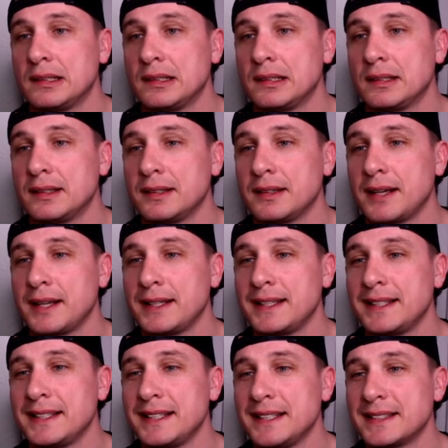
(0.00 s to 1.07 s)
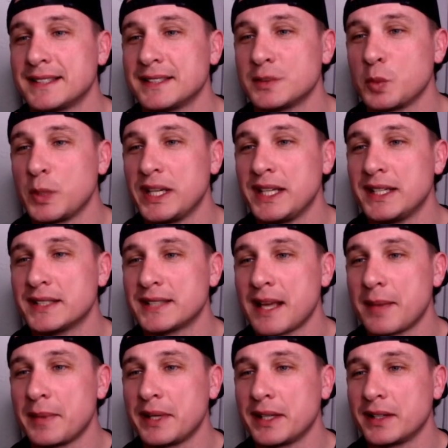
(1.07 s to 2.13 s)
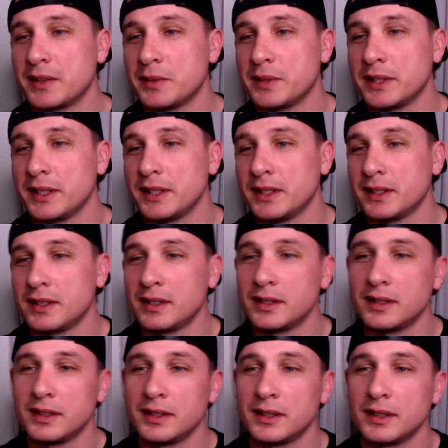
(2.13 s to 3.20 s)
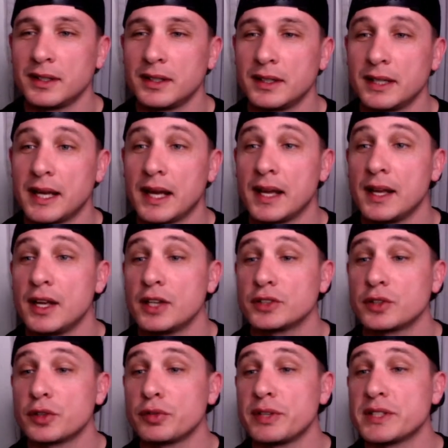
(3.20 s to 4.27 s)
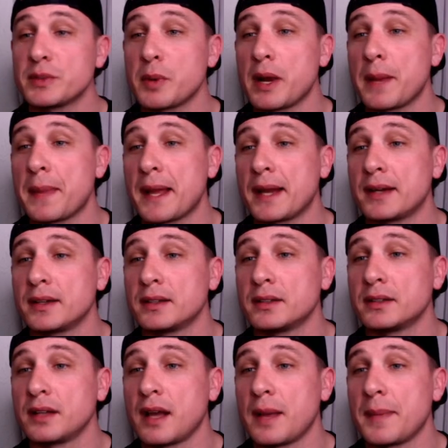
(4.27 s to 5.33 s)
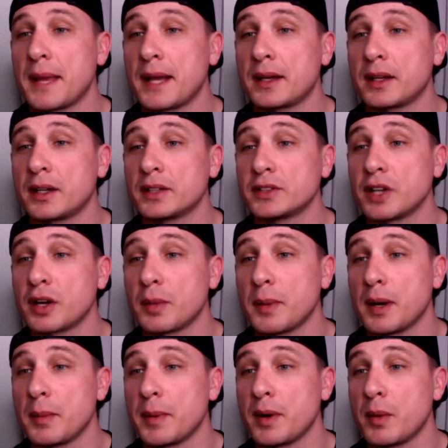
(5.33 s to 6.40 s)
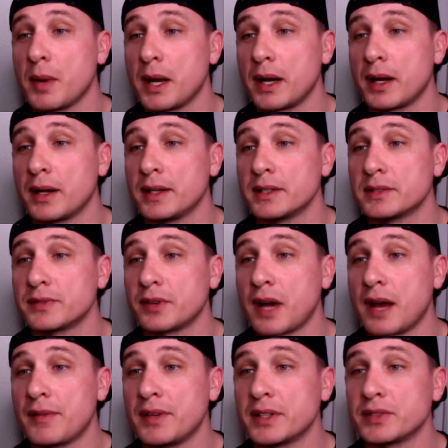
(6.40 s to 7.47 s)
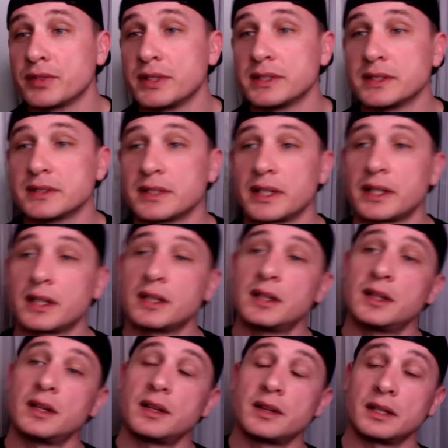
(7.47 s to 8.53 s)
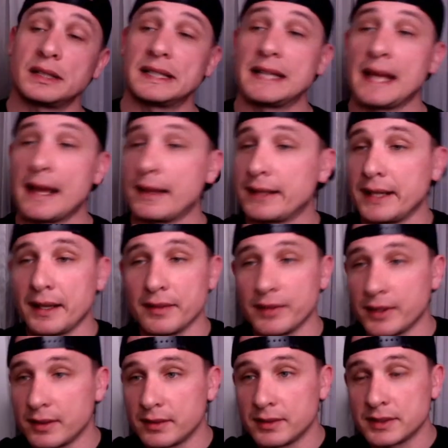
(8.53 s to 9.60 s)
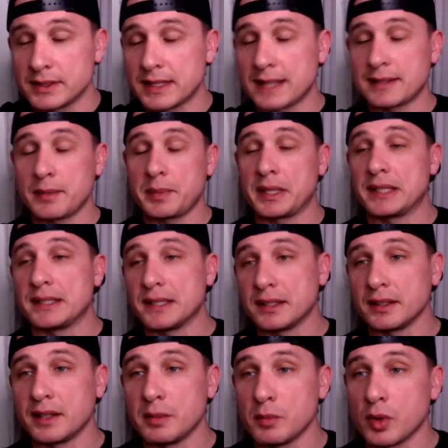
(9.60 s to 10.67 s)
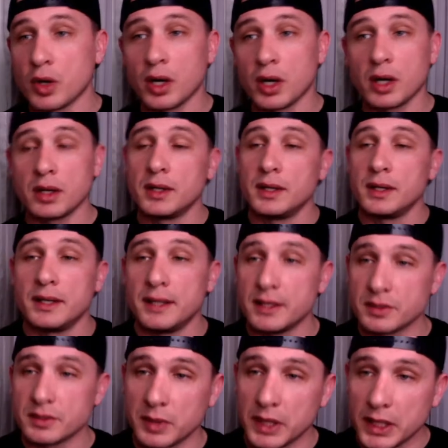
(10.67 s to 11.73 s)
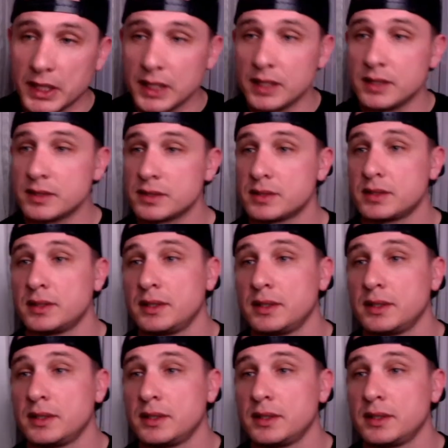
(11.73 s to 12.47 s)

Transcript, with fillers: Uh, Eileen Lee says weed is happening in Hawaii. Yeah, so the reason why I'm not, I'm not going to talk about marijuana is for obvious reasons, like the legality of it. It's not that big a deal anymore. Is what it is.